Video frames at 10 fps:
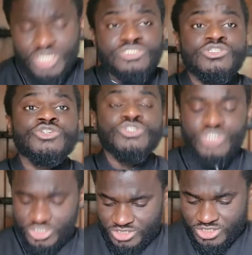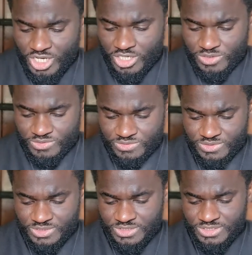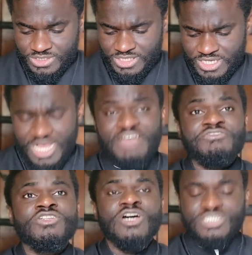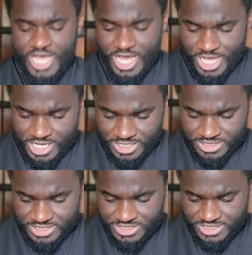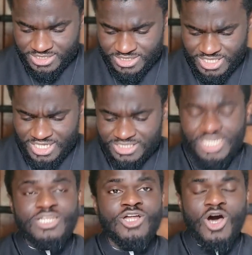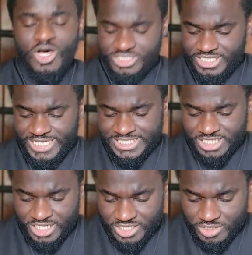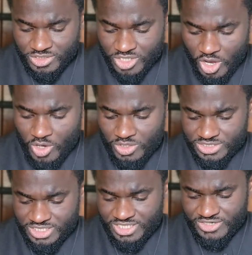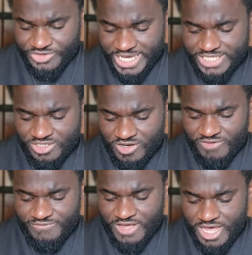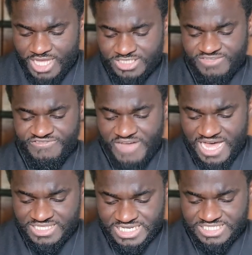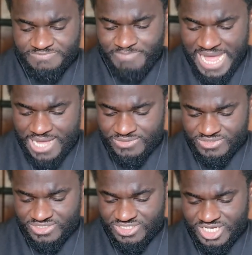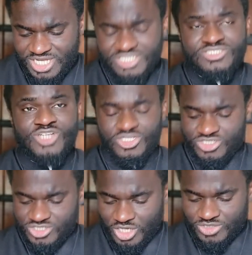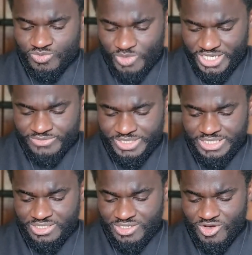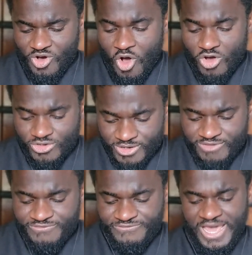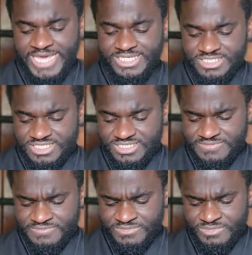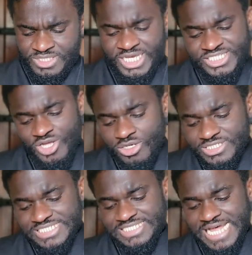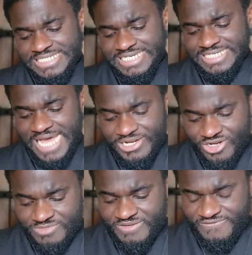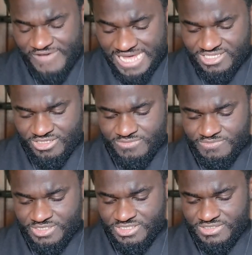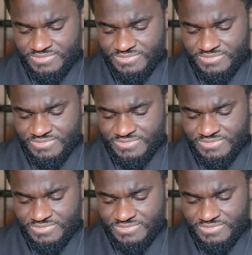do you not know? Have you not heard? The Lord, the eternal God, creator of earth's farthest bounds, does not weary or grow faint. His understanding cannot be fathomed.